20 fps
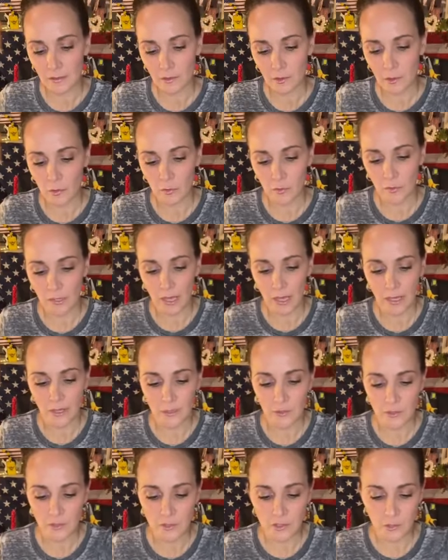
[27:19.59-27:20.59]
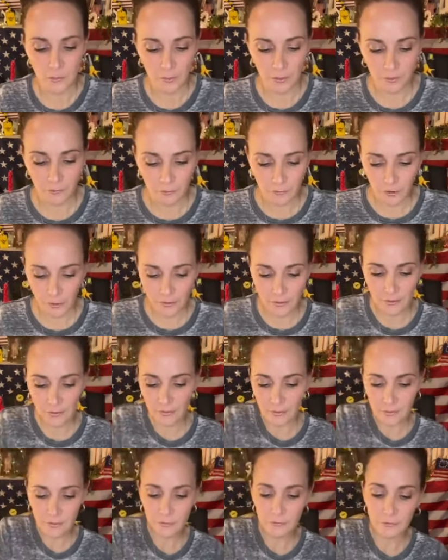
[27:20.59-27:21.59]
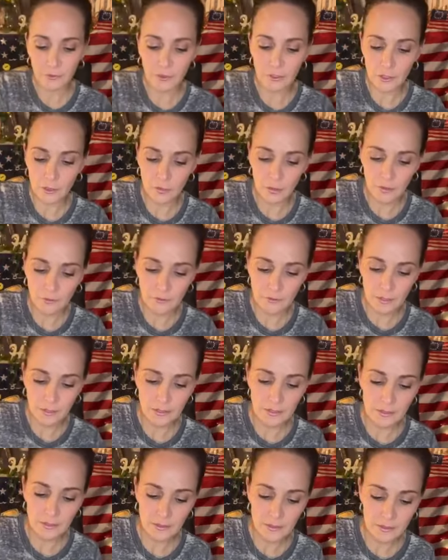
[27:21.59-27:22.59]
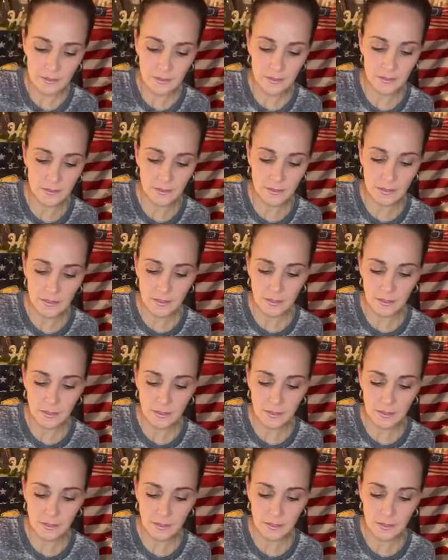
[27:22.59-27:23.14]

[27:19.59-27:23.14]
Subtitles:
the creators doing fun craft ideas.